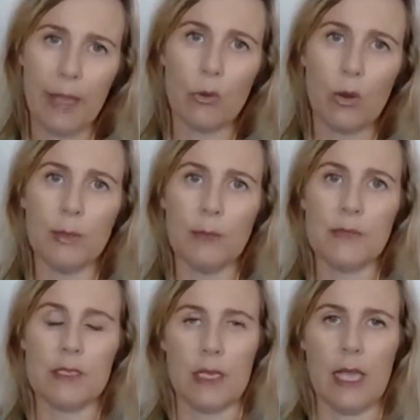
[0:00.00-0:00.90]
ear
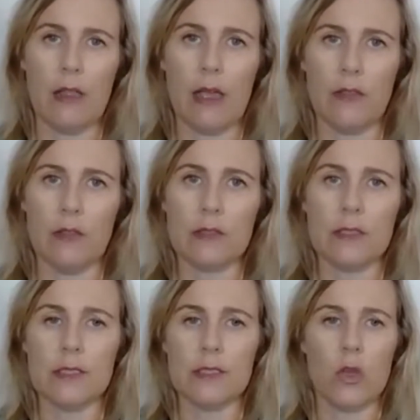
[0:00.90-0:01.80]
problems than others.